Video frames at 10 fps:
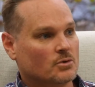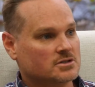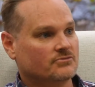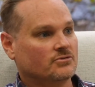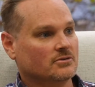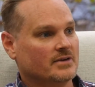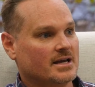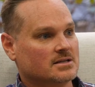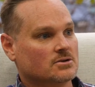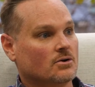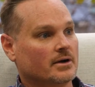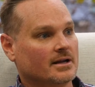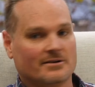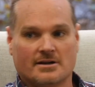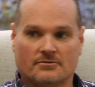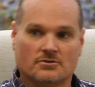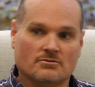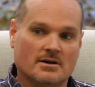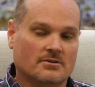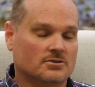I wasn't full of anxiety, I didn't have to
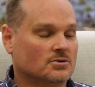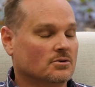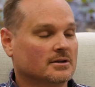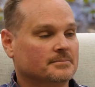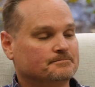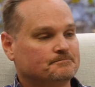run to the toilet.